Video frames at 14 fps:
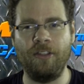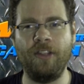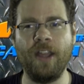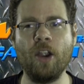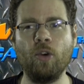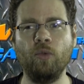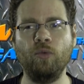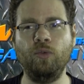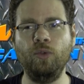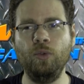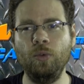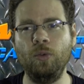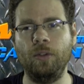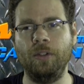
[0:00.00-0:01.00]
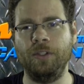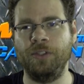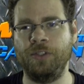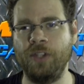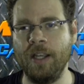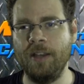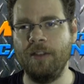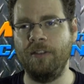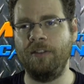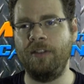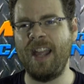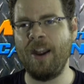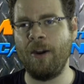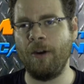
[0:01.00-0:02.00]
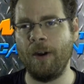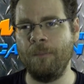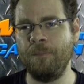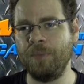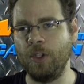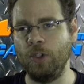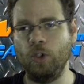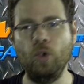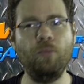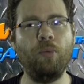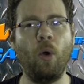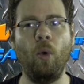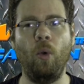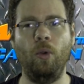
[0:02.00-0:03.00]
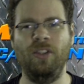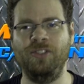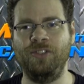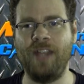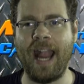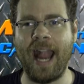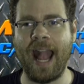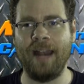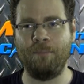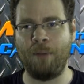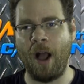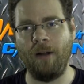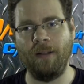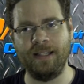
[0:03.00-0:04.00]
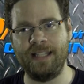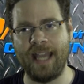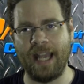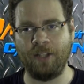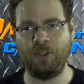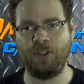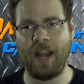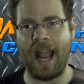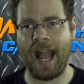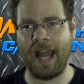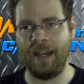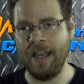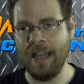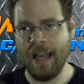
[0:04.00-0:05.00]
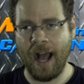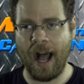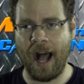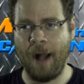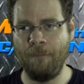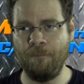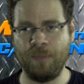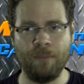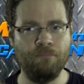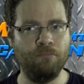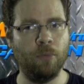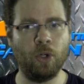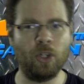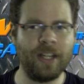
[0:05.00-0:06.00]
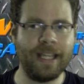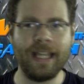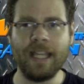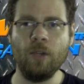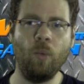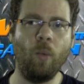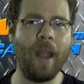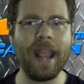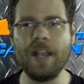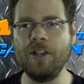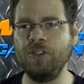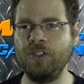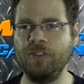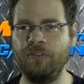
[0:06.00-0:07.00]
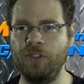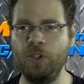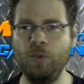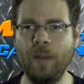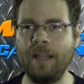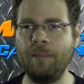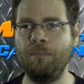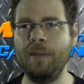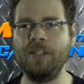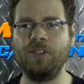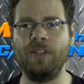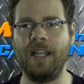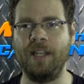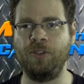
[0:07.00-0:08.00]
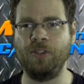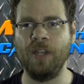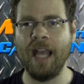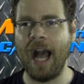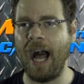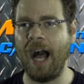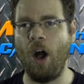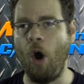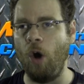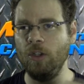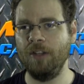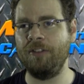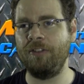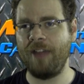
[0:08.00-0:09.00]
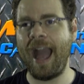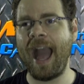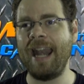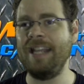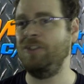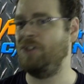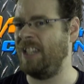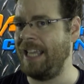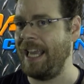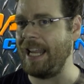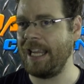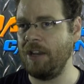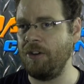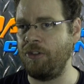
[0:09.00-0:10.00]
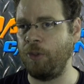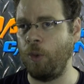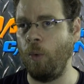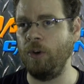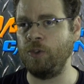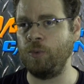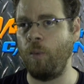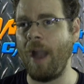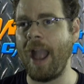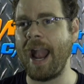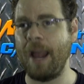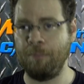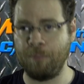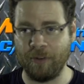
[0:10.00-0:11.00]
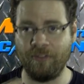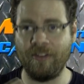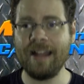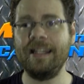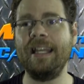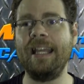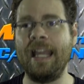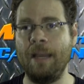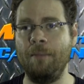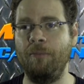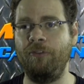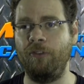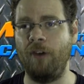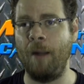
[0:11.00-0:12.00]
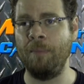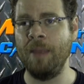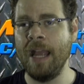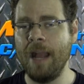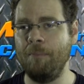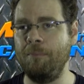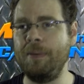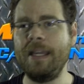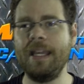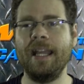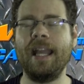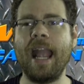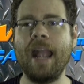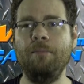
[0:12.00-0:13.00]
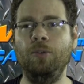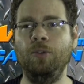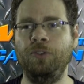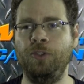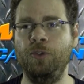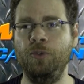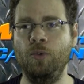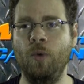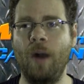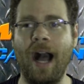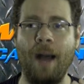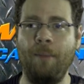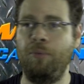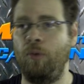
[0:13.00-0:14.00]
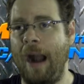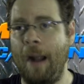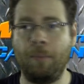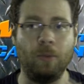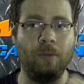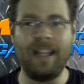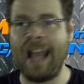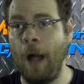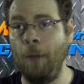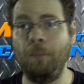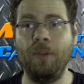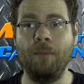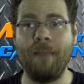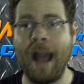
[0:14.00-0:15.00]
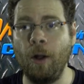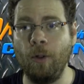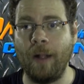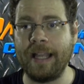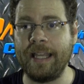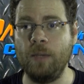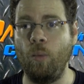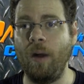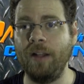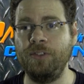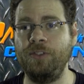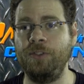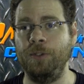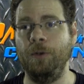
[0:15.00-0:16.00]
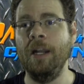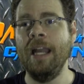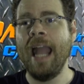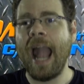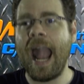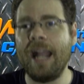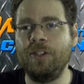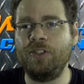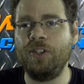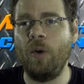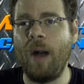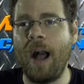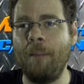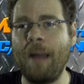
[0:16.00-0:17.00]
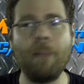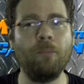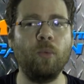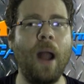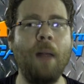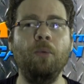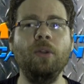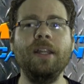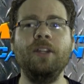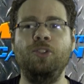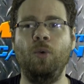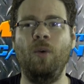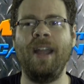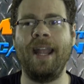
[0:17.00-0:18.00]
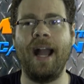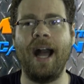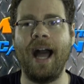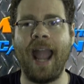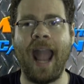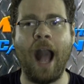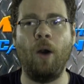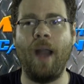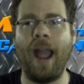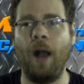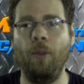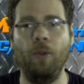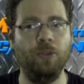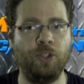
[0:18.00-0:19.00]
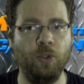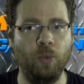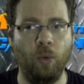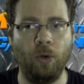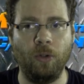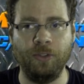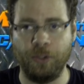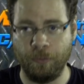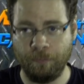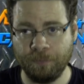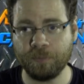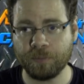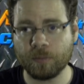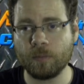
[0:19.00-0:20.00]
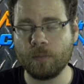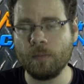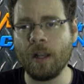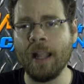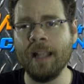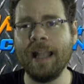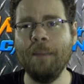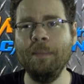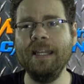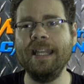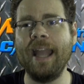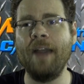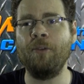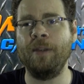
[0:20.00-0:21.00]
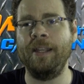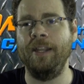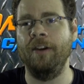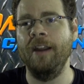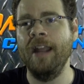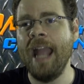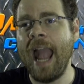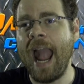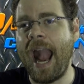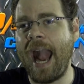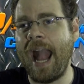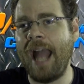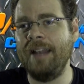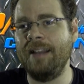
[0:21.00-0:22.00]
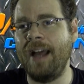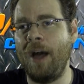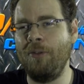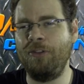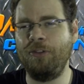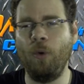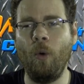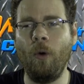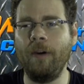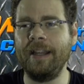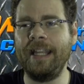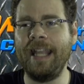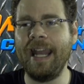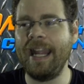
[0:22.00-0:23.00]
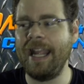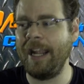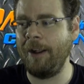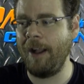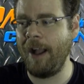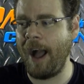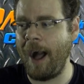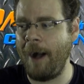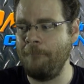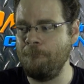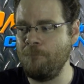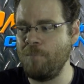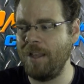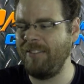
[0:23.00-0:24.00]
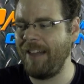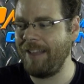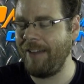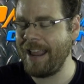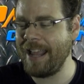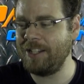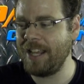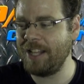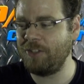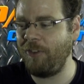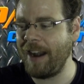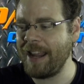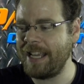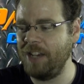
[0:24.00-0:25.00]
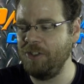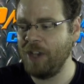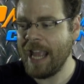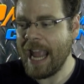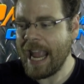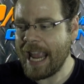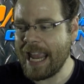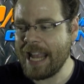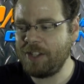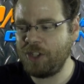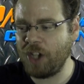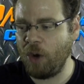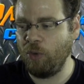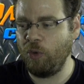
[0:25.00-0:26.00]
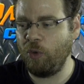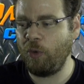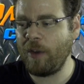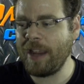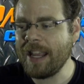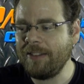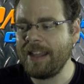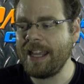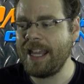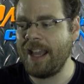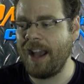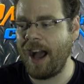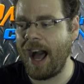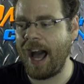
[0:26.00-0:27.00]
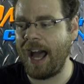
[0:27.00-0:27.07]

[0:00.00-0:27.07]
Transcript: their rules, their loopholes and politics and murky ways of doing business, all of that is getting in Thor's way and preventing him from being able to properly help them out like he wants to. And so I'm really enjoying how those two worlds are coming together here, and Thor getting it's funny because it's a really